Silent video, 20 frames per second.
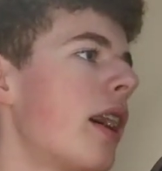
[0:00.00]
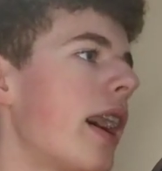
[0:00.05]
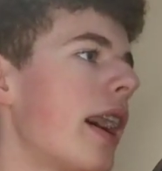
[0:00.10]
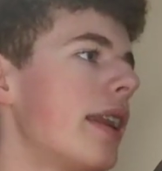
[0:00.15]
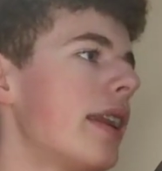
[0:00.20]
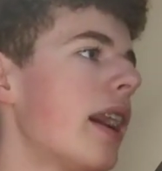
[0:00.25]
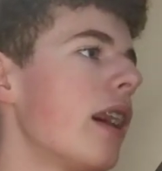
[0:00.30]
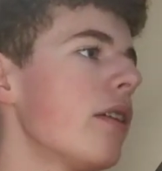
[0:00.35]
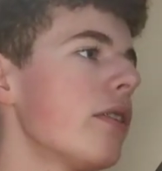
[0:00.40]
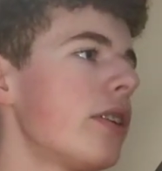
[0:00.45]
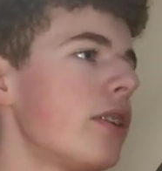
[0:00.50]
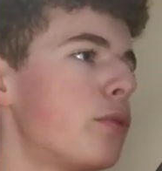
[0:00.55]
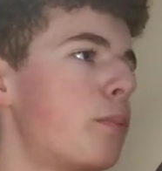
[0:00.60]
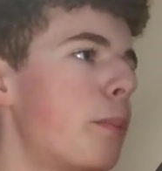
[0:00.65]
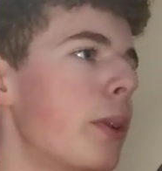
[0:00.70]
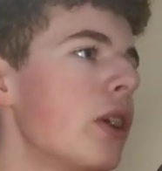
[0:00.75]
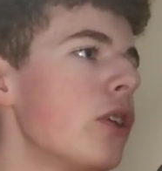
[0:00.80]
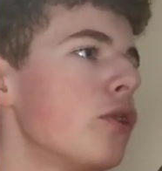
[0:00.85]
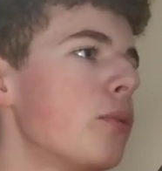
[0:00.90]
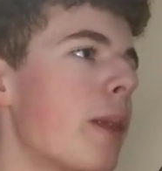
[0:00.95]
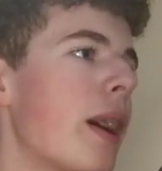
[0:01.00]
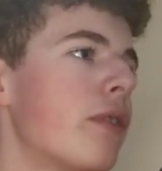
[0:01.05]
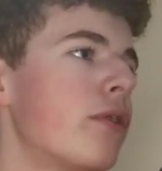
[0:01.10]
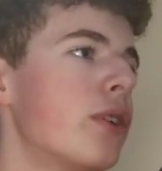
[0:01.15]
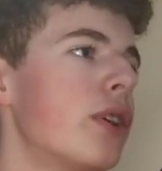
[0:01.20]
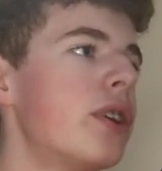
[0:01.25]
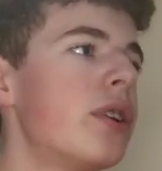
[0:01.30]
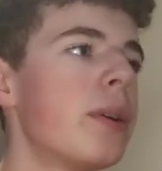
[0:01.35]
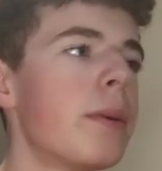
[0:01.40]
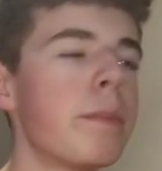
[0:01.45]
And now this build
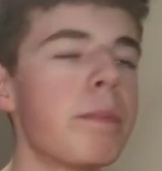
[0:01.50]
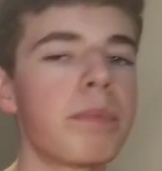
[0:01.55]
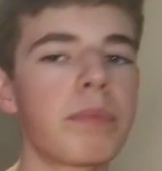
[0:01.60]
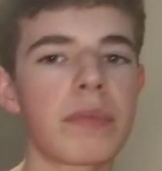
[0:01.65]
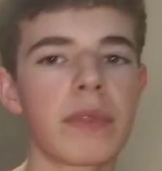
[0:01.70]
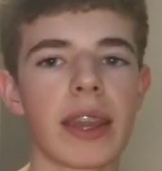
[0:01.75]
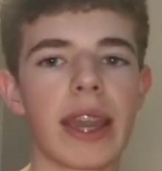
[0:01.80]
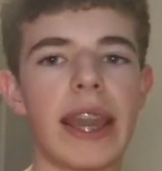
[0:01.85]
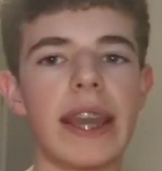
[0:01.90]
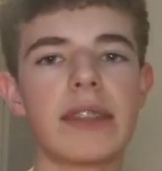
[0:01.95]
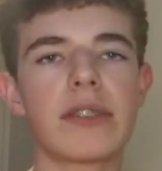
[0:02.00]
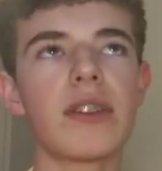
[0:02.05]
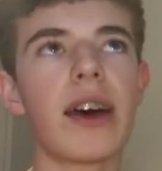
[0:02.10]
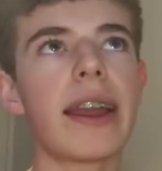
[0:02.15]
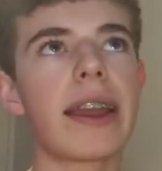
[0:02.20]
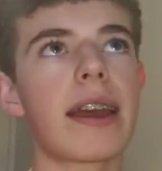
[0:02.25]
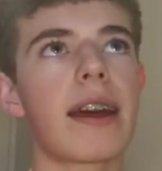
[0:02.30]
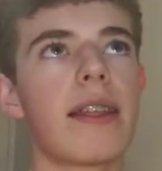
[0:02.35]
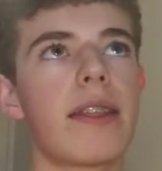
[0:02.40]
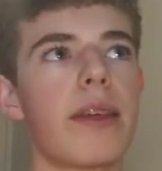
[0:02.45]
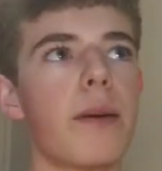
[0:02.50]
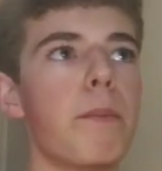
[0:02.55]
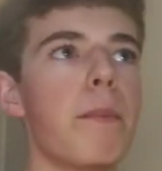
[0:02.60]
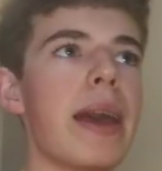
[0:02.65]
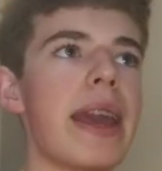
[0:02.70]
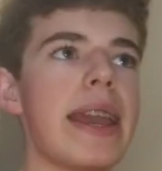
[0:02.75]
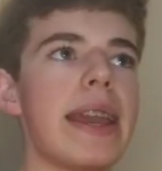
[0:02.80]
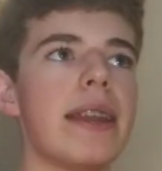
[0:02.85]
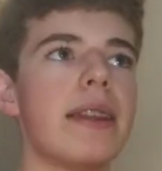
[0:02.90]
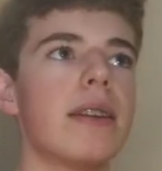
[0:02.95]
method, it's like the
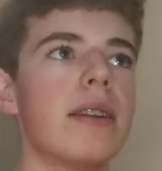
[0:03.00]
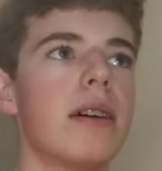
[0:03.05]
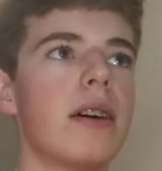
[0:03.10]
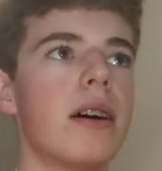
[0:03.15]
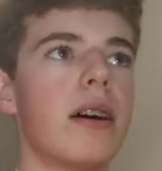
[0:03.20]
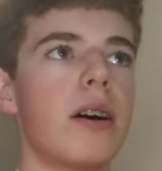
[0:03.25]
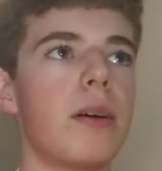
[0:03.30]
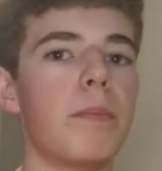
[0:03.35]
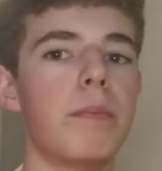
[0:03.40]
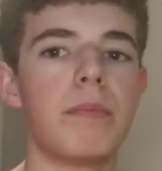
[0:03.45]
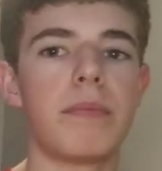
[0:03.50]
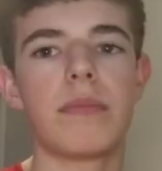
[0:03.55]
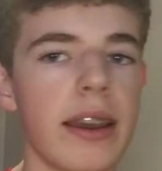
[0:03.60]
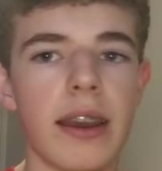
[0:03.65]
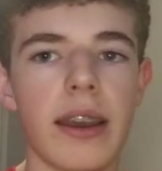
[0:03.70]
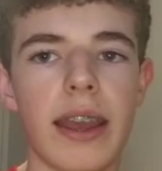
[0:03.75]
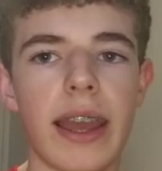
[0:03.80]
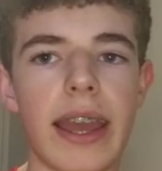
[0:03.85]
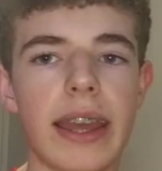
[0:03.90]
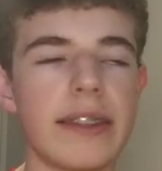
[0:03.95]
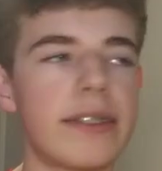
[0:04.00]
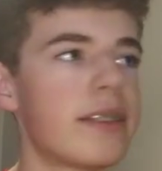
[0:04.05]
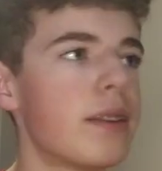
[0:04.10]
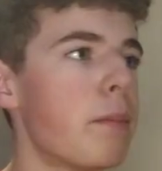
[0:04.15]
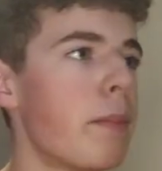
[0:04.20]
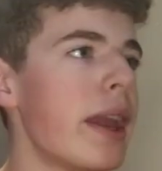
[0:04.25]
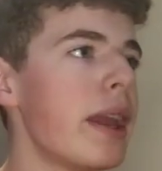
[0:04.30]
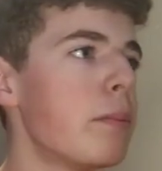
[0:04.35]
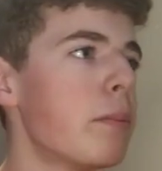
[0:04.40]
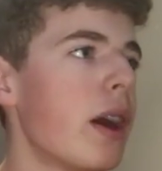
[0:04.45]
main, it's the
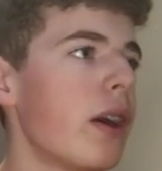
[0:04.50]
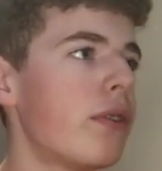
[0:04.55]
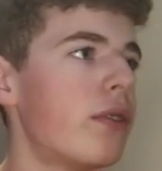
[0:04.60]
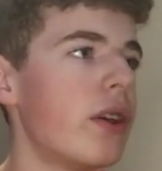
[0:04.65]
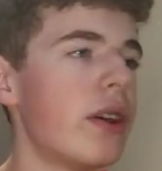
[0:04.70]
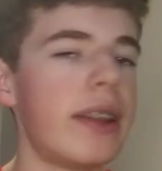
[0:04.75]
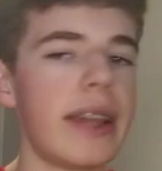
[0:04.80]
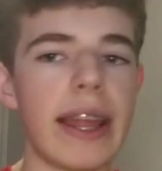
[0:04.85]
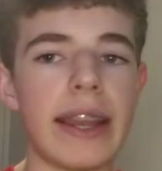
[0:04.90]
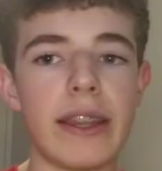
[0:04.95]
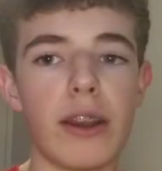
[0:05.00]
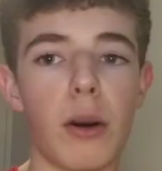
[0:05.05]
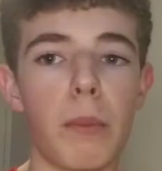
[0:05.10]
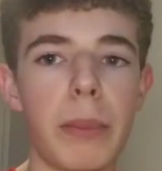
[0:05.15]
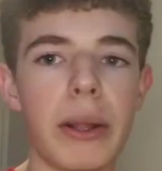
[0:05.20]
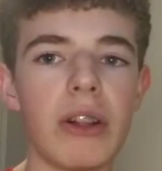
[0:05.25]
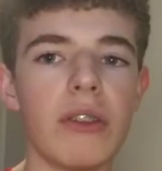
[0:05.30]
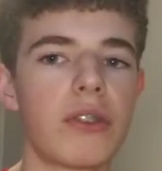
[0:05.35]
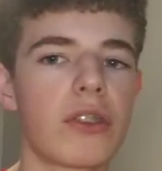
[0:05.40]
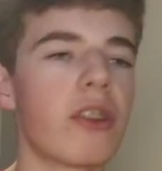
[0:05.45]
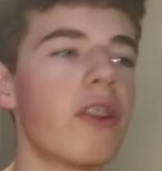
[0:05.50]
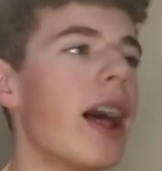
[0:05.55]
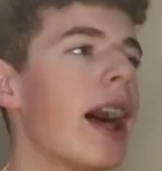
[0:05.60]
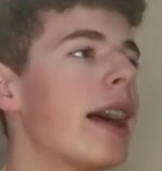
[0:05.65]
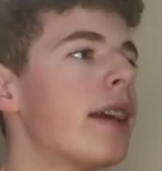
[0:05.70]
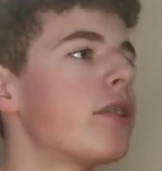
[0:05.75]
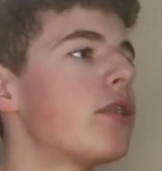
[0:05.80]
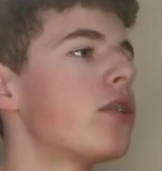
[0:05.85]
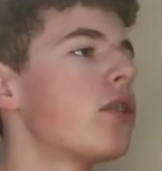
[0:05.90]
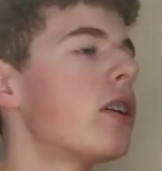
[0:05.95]
main method in your build
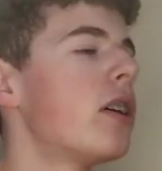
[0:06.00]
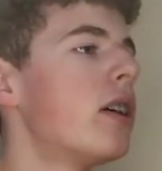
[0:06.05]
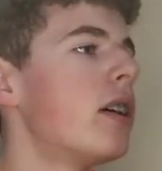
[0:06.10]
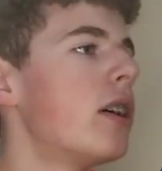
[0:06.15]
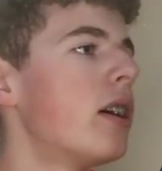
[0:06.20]
class.